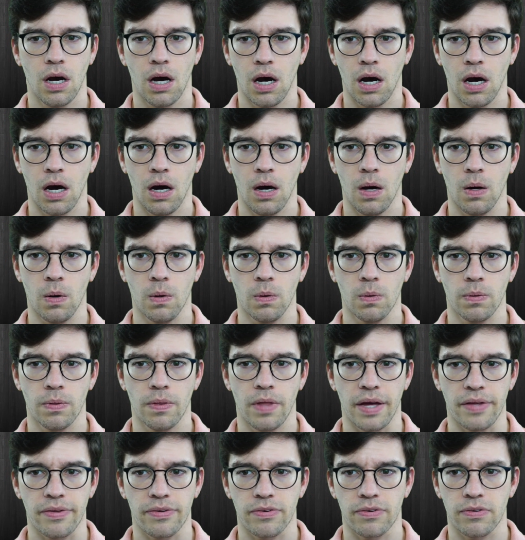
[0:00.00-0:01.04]
Oh,
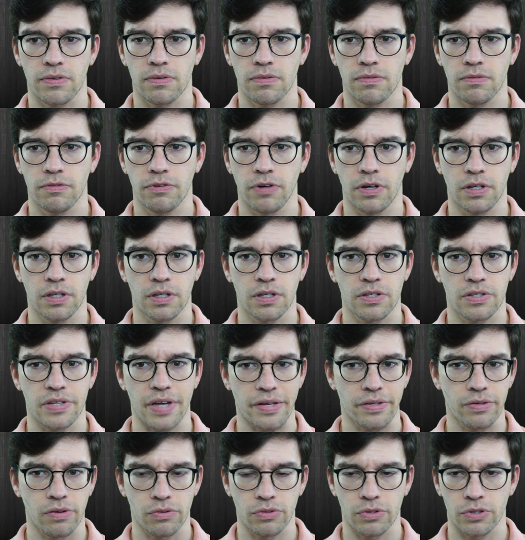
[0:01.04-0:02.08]
that's funny because I
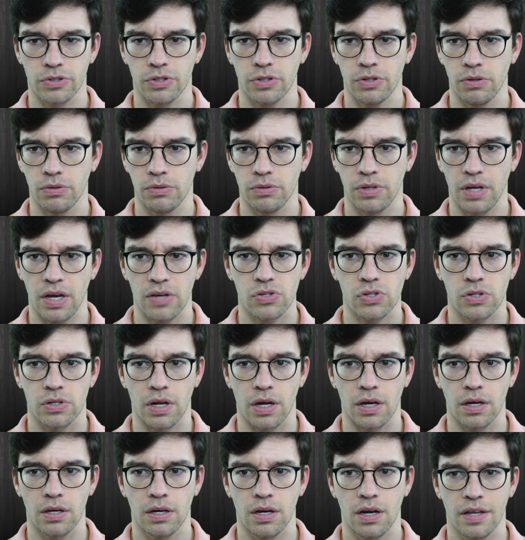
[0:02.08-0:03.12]
told her too
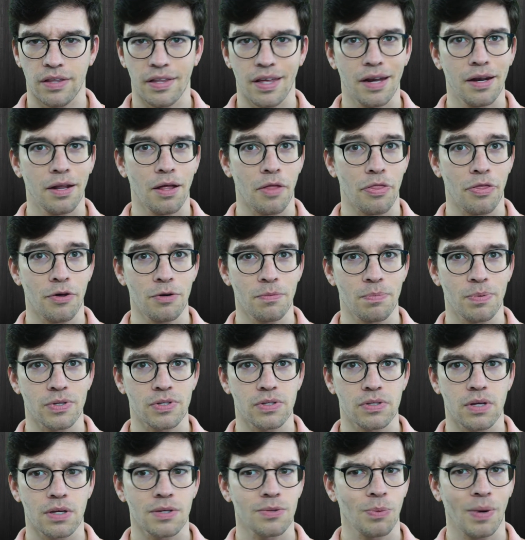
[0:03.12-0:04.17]
yesterday. And then a third person
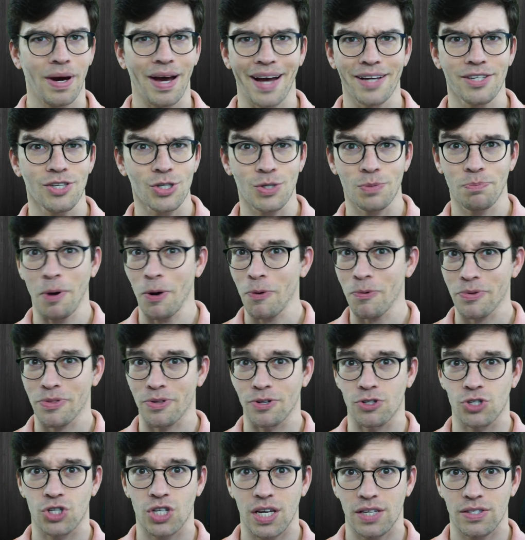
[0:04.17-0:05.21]
says, well, I just spoke with her.
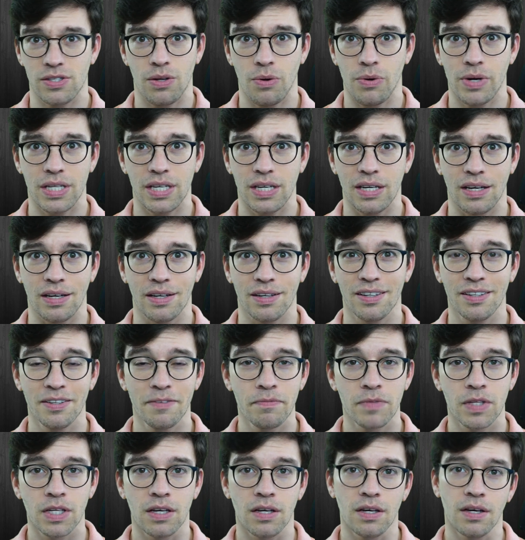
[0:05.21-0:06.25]
She has no idea.
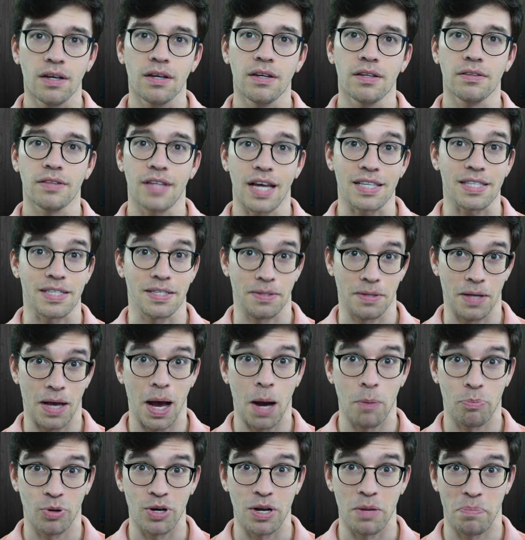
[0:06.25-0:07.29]
That's a
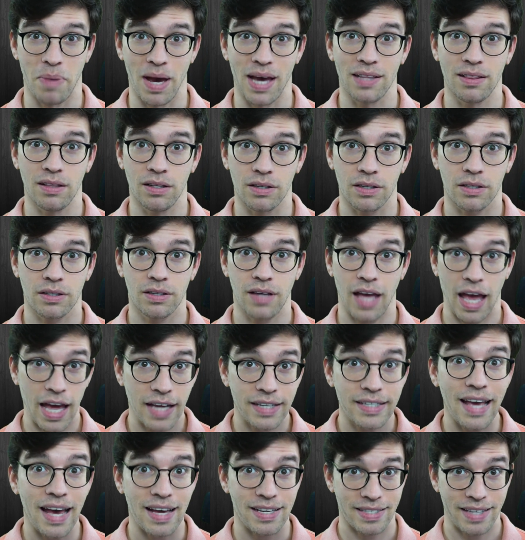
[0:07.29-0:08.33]
pretty bad look. And
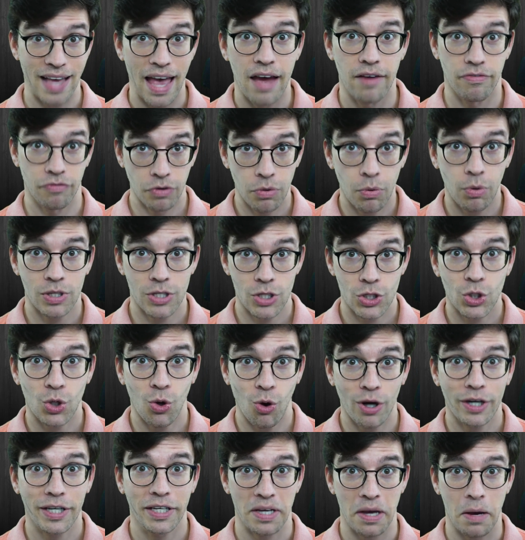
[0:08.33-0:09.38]
yes, everyone's
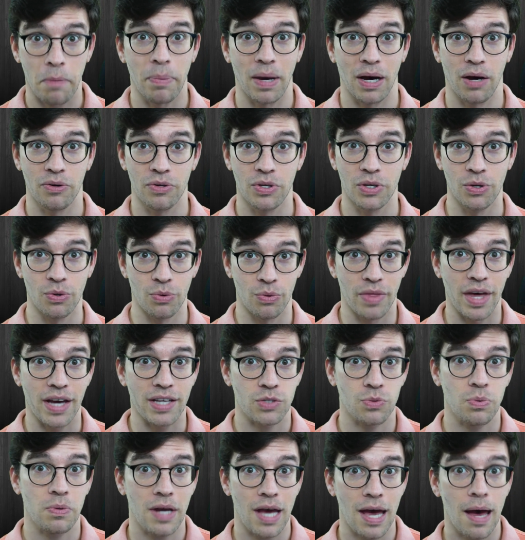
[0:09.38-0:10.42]
talking about you.
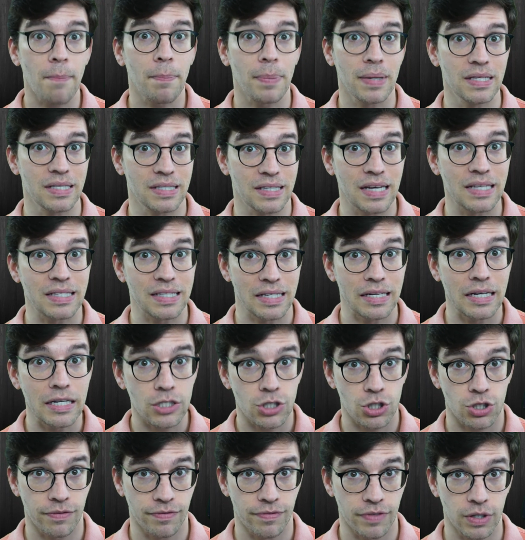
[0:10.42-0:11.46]
That's what happens. It's an
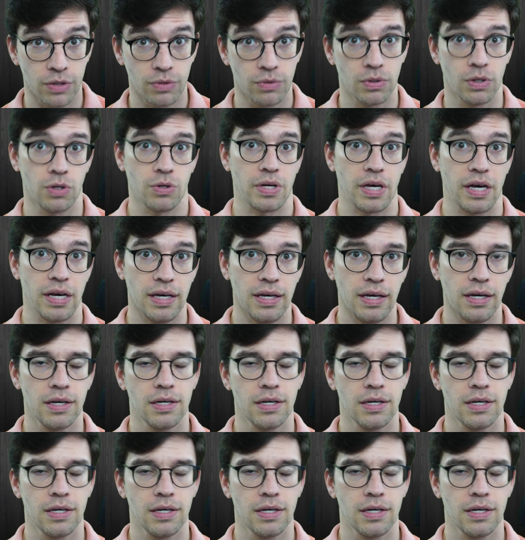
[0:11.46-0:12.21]
interview, okay?